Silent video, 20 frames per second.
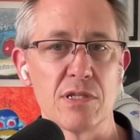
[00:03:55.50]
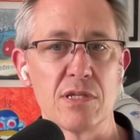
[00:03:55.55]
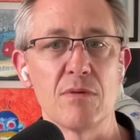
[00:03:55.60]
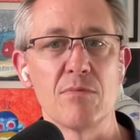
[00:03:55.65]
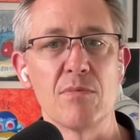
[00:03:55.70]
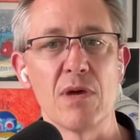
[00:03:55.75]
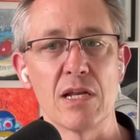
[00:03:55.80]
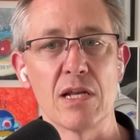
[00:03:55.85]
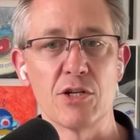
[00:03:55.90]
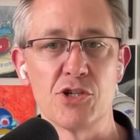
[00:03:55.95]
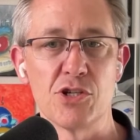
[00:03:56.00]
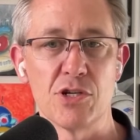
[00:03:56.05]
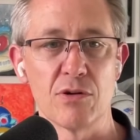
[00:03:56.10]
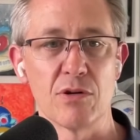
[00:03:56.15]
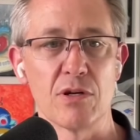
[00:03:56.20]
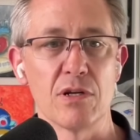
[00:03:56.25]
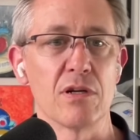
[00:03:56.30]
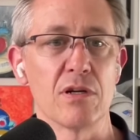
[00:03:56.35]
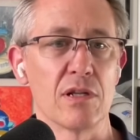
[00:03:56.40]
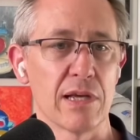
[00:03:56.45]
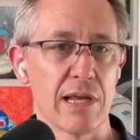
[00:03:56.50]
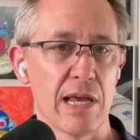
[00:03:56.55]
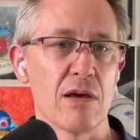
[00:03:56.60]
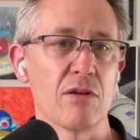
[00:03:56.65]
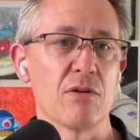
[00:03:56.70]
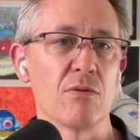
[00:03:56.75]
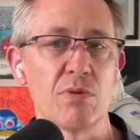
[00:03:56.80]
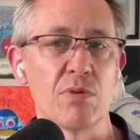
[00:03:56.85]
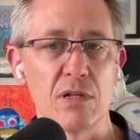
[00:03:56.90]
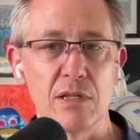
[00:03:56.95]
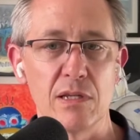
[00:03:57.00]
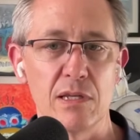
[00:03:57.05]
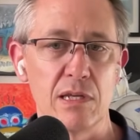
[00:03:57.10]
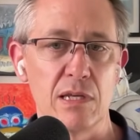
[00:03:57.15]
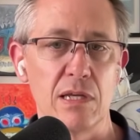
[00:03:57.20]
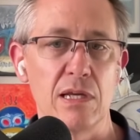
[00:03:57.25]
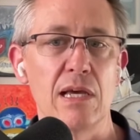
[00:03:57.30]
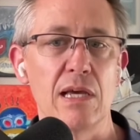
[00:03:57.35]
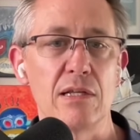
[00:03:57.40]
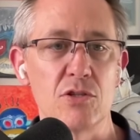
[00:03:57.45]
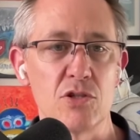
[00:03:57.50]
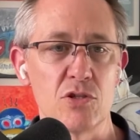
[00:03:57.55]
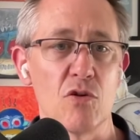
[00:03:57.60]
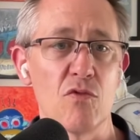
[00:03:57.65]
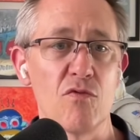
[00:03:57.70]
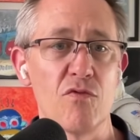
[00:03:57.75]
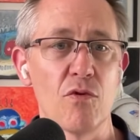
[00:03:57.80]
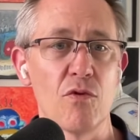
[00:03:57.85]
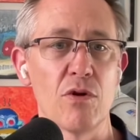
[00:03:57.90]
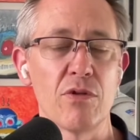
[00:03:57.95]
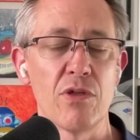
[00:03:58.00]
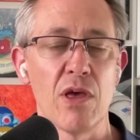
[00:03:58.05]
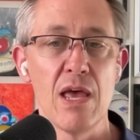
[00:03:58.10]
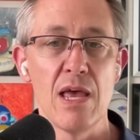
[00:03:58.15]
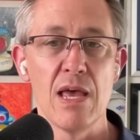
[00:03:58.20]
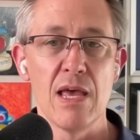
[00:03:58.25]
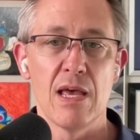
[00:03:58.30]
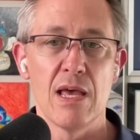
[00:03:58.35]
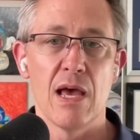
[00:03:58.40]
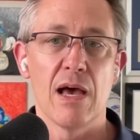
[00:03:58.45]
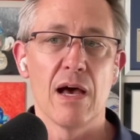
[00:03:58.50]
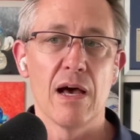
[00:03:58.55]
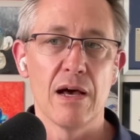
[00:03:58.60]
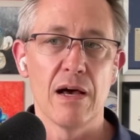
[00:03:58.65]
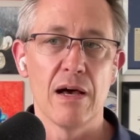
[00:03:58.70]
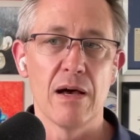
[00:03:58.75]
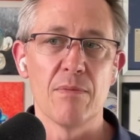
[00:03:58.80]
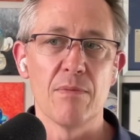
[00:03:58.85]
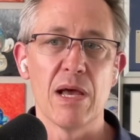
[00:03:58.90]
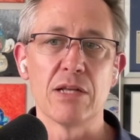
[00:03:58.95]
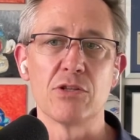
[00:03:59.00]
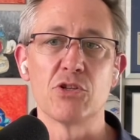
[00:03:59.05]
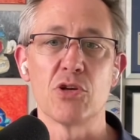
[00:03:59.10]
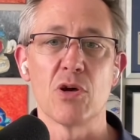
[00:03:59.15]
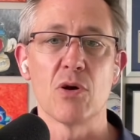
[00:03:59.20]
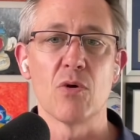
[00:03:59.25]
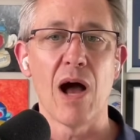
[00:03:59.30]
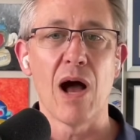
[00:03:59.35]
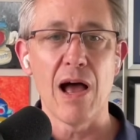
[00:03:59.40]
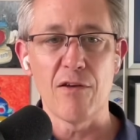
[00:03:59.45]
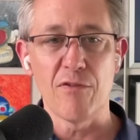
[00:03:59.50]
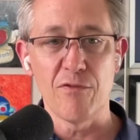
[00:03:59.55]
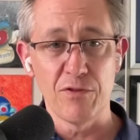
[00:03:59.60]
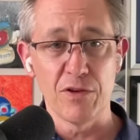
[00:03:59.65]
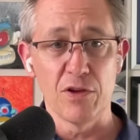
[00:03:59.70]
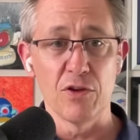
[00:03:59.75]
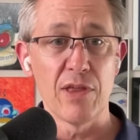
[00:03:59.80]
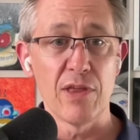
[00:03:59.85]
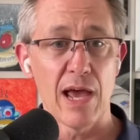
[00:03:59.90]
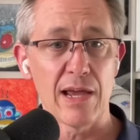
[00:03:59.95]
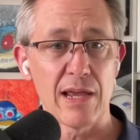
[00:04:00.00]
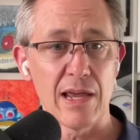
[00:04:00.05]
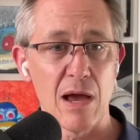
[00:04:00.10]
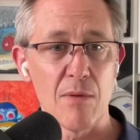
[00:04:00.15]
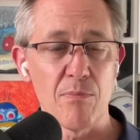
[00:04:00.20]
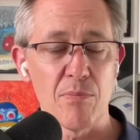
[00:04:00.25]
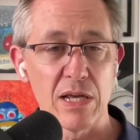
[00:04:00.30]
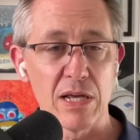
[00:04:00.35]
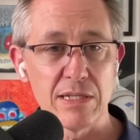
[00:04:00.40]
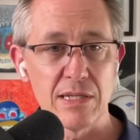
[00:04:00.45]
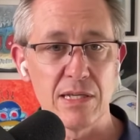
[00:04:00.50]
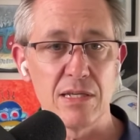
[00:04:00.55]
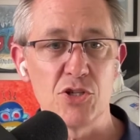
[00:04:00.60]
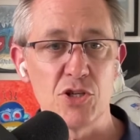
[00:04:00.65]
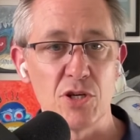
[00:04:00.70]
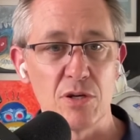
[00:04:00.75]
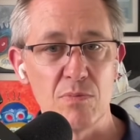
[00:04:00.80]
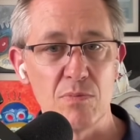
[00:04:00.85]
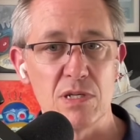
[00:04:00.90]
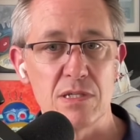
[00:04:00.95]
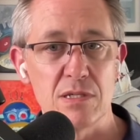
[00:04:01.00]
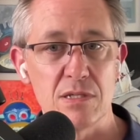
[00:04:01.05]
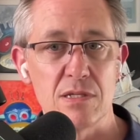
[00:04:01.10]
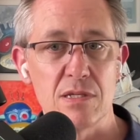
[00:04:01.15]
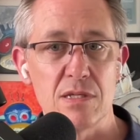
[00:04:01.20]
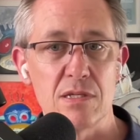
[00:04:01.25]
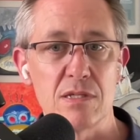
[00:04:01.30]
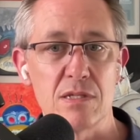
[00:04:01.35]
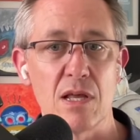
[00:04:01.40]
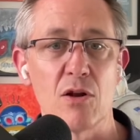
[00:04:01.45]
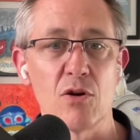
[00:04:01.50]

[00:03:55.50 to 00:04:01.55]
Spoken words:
managerial accountability, and so forth. And so I fill that gap by teaching businesses that are